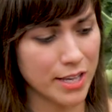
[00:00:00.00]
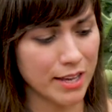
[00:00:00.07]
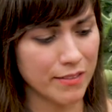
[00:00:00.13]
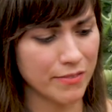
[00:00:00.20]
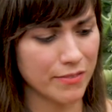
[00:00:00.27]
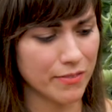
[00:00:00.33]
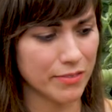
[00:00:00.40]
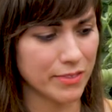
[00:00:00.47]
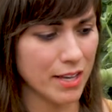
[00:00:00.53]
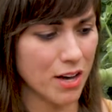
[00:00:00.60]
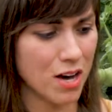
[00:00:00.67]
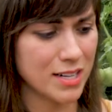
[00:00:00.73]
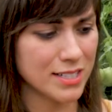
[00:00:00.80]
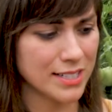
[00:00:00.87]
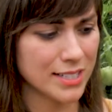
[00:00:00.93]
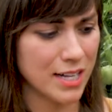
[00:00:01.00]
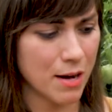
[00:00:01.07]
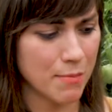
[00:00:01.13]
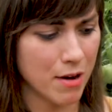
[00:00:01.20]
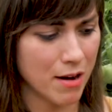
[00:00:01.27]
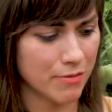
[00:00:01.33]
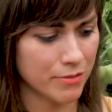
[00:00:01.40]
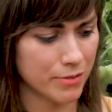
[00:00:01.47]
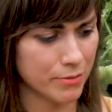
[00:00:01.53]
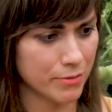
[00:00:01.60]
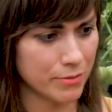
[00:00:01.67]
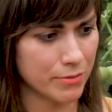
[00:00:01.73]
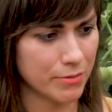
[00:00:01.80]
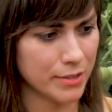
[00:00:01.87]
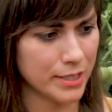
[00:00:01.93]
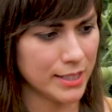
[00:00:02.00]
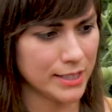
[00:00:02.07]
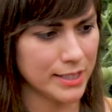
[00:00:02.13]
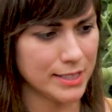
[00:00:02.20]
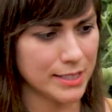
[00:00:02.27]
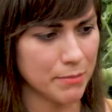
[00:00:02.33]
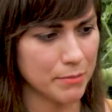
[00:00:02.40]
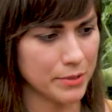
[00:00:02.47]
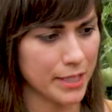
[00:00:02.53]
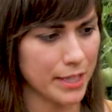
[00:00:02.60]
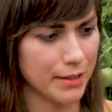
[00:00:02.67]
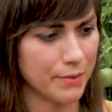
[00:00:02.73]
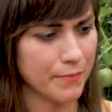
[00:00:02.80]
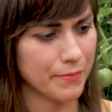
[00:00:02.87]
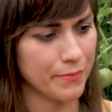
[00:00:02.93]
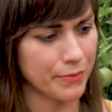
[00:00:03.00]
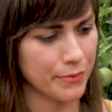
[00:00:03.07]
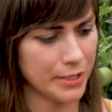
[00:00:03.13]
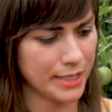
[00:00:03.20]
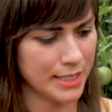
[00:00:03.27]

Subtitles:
They honestly come off really simply, really